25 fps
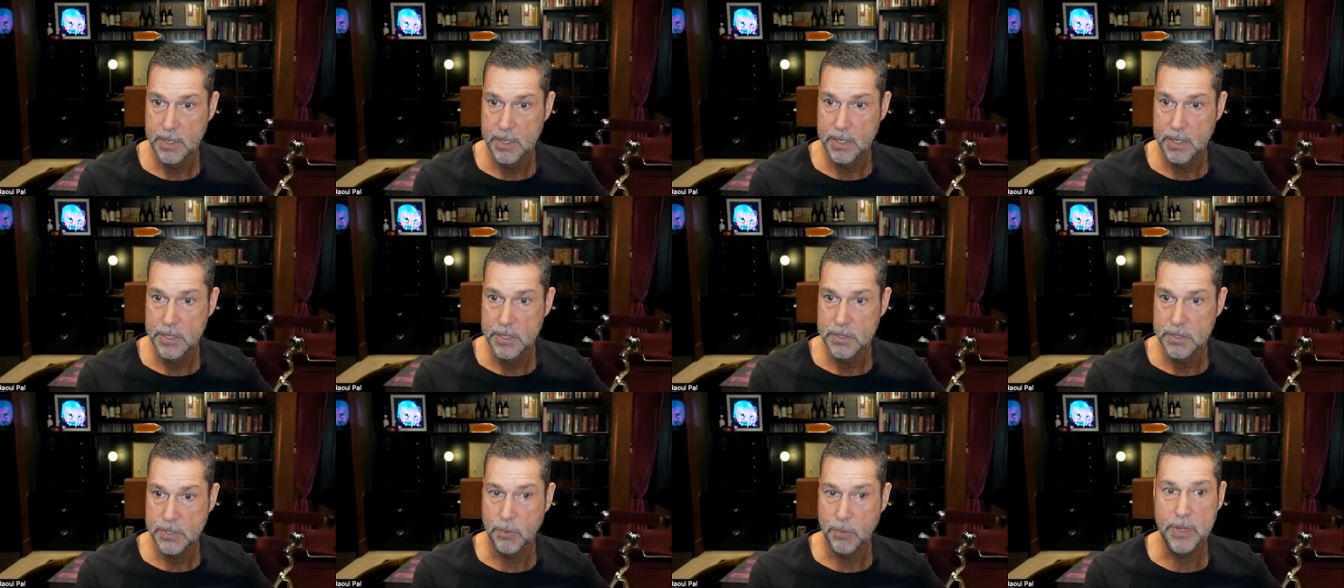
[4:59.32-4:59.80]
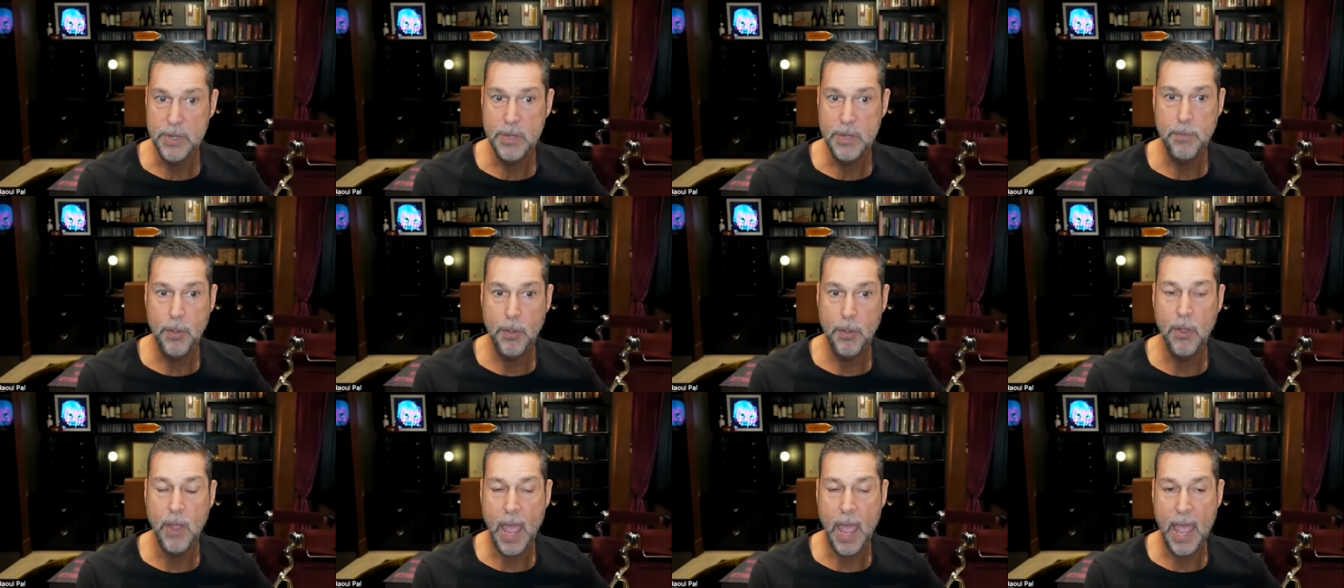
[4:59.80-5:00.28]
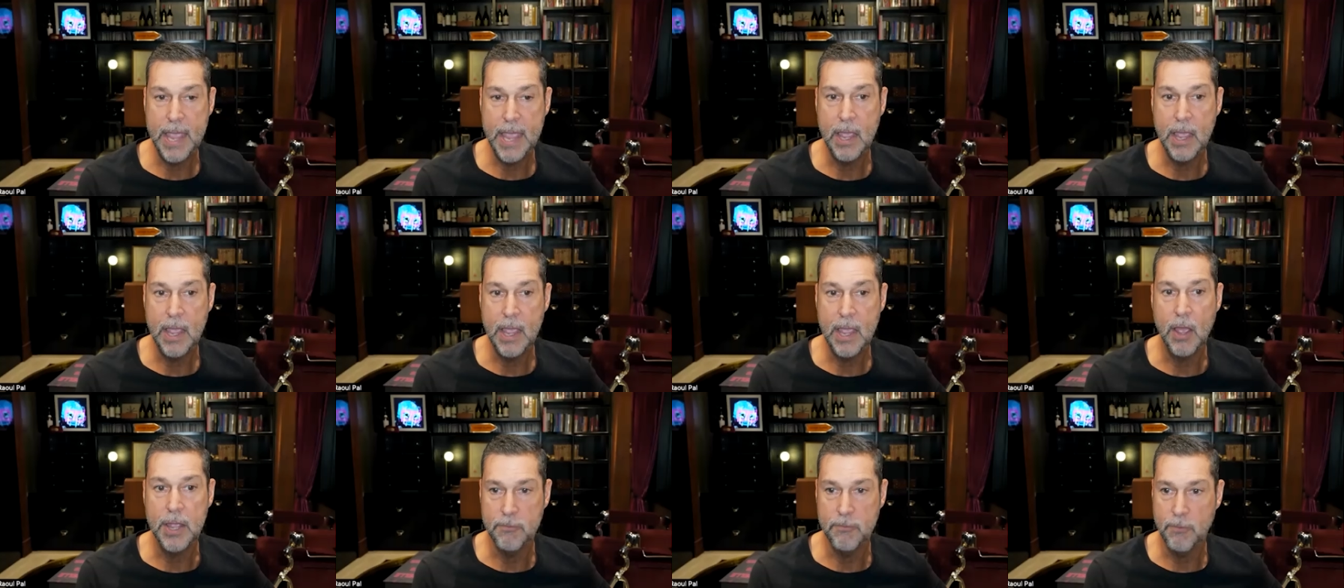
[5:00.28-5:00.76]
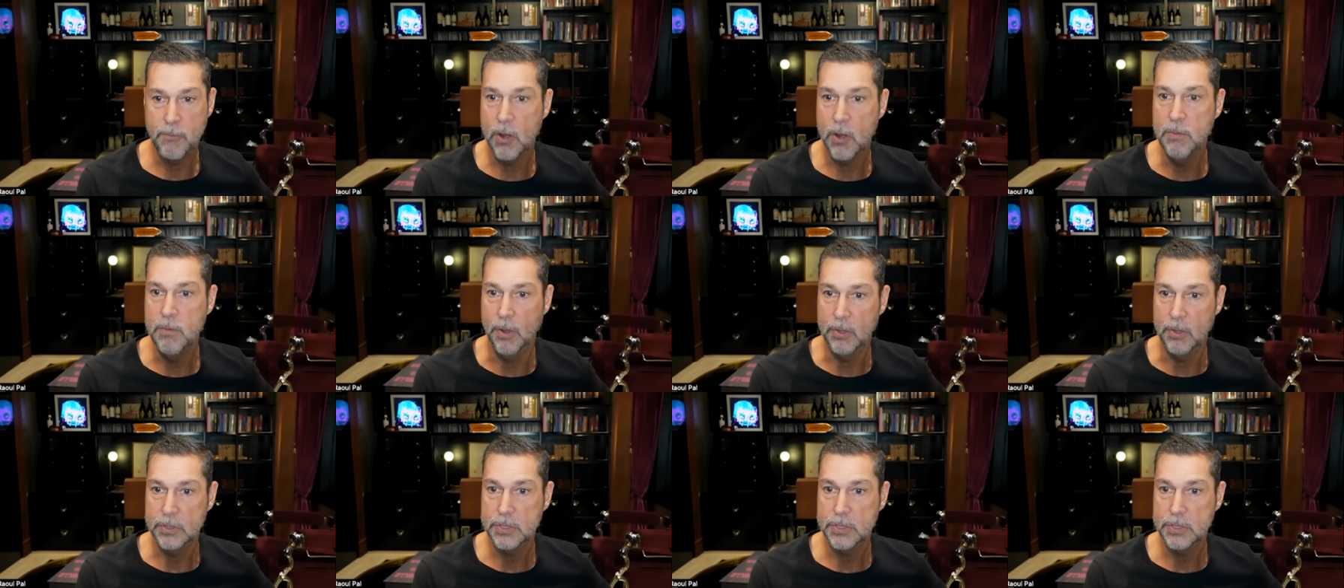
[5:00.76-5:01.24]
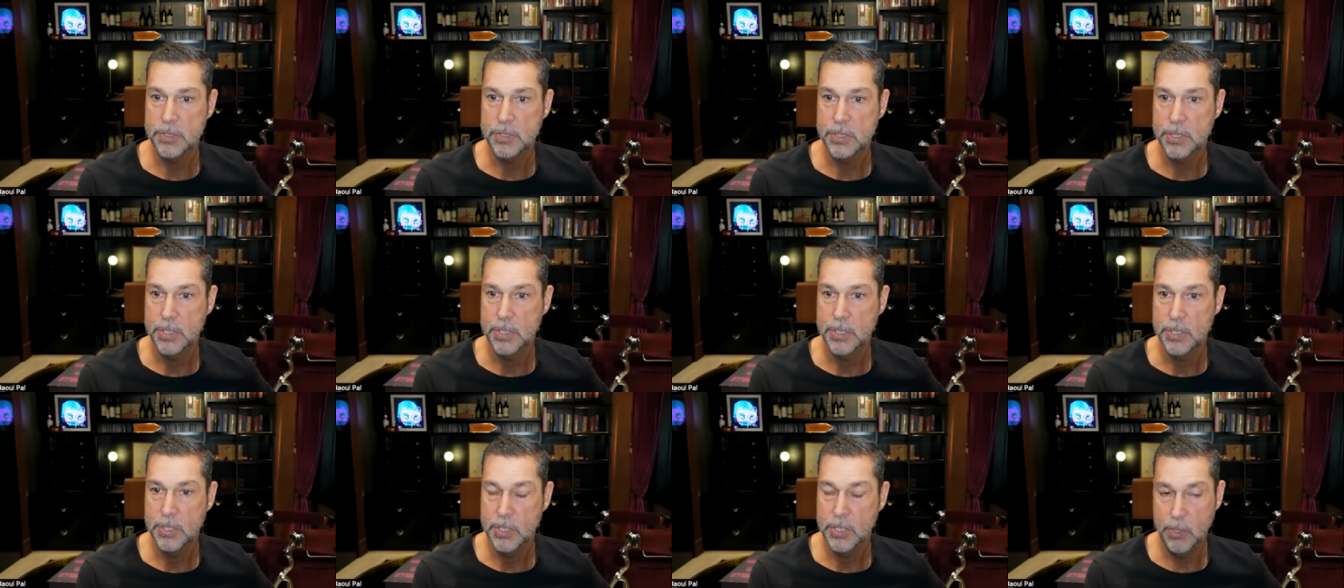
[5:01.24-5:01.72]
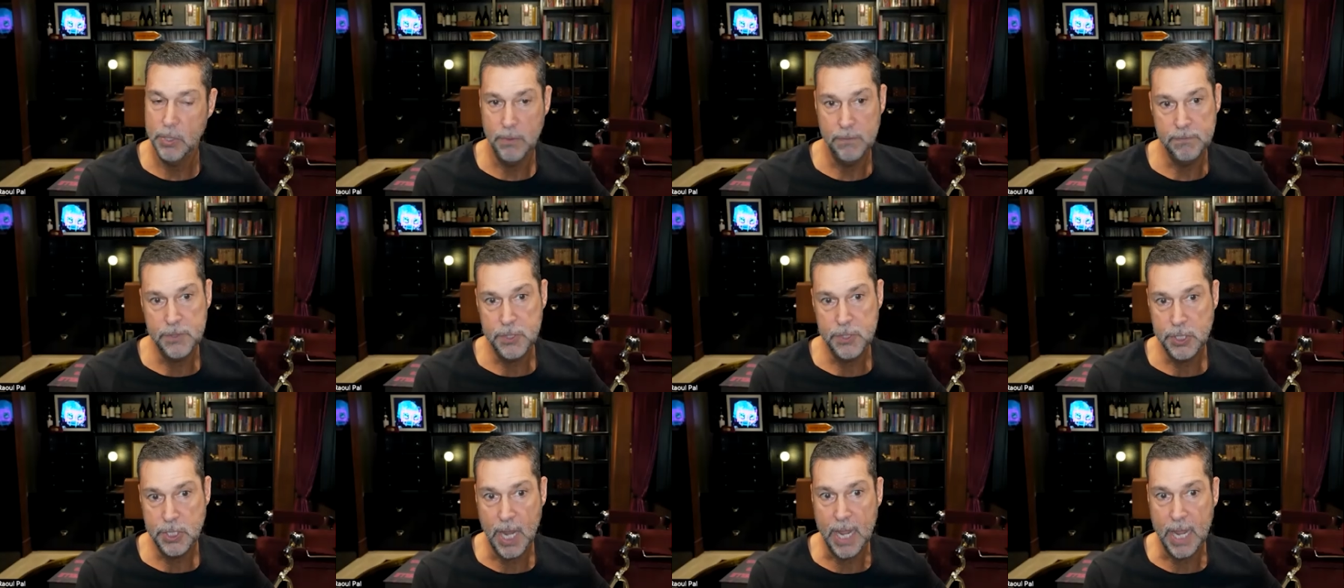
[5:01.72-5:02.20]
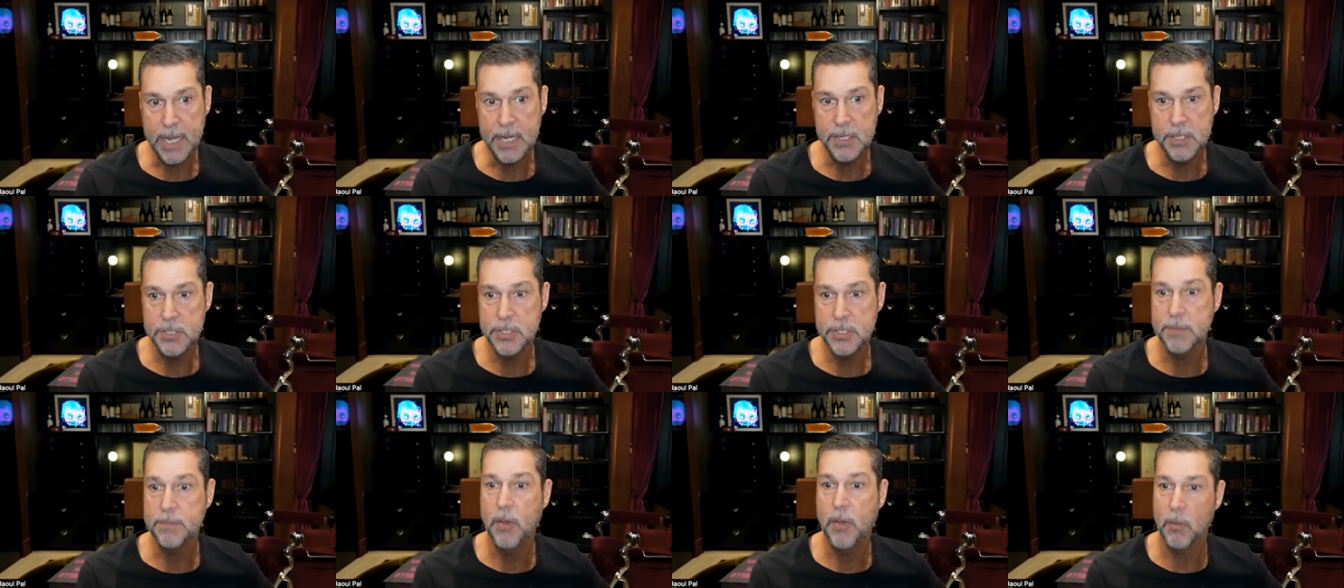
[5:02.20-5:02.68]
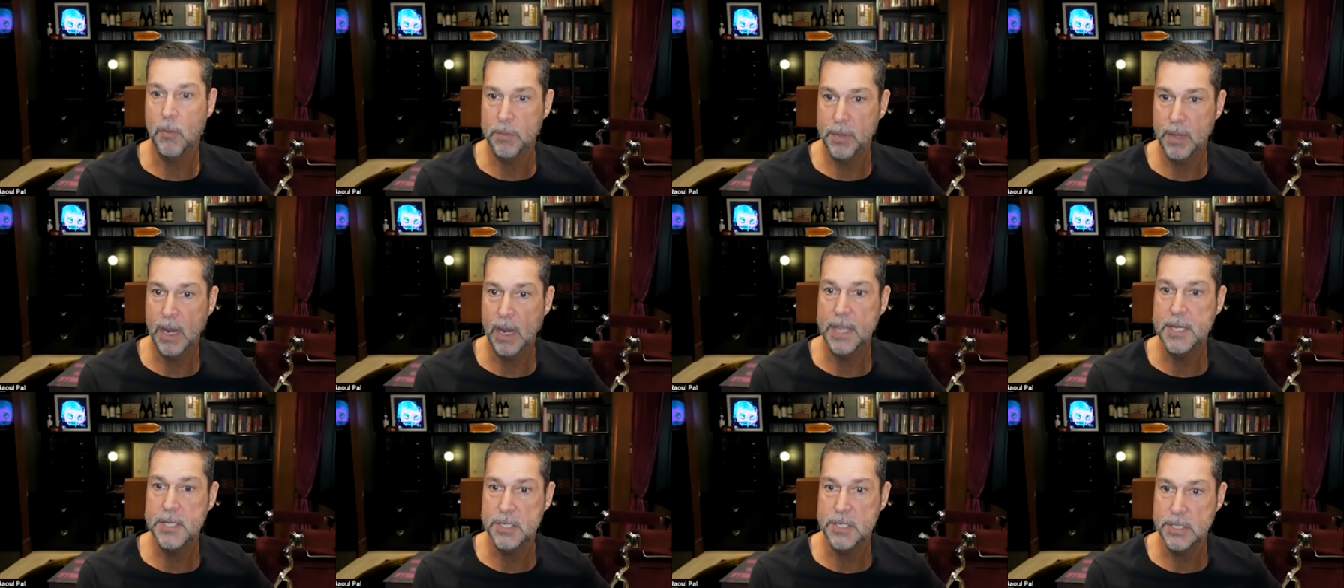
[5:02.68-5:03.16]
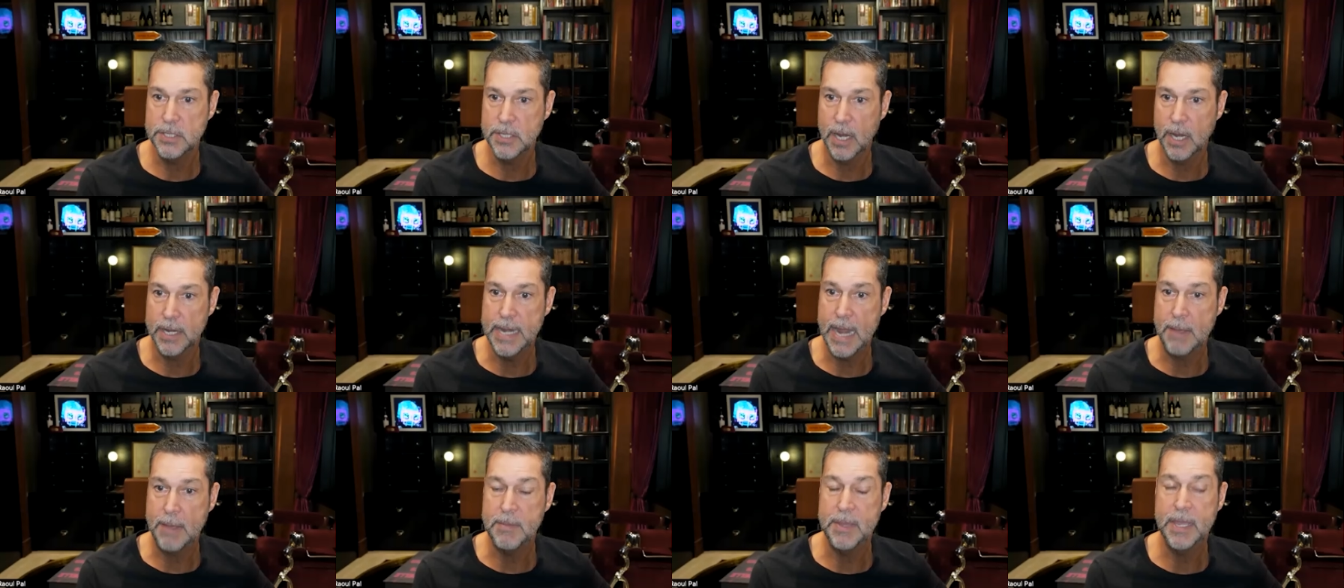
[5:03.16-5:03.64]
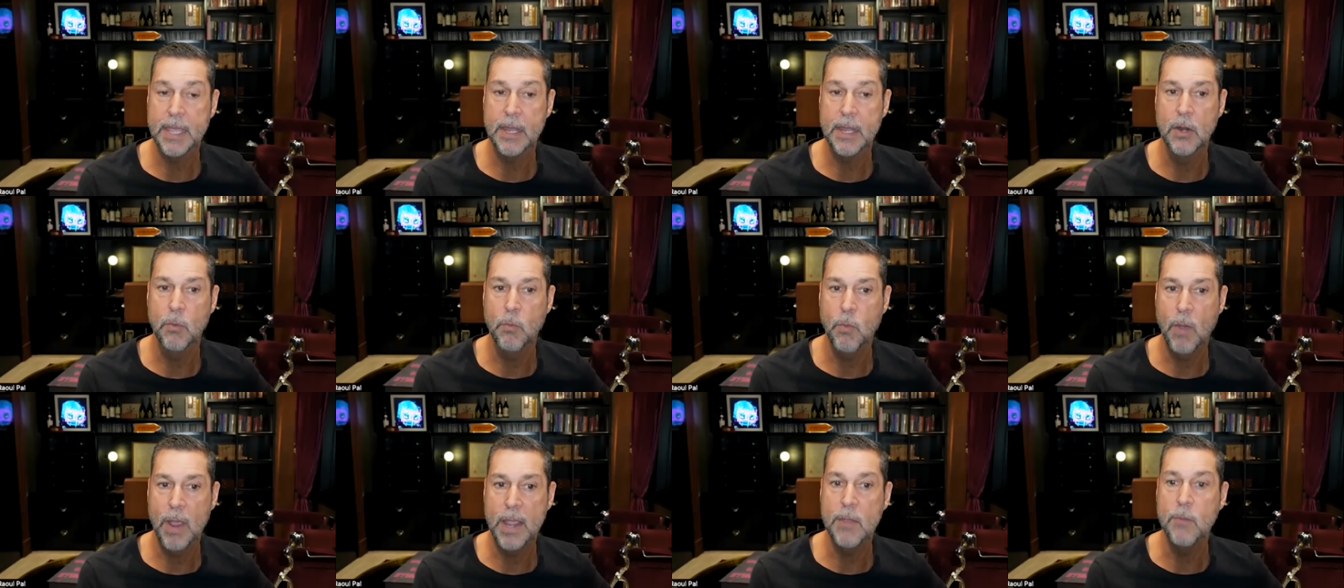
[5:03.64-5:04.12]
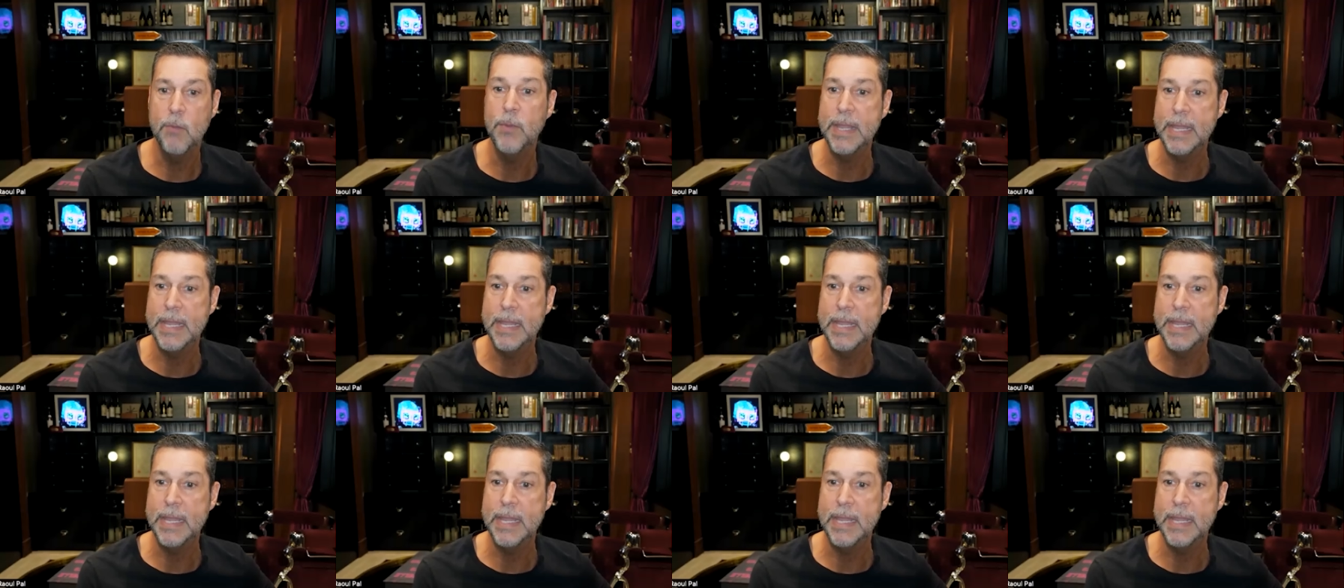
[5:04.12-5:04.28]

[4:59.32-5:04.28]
So when you put AI in robots, you have changed the population dynamic in a way we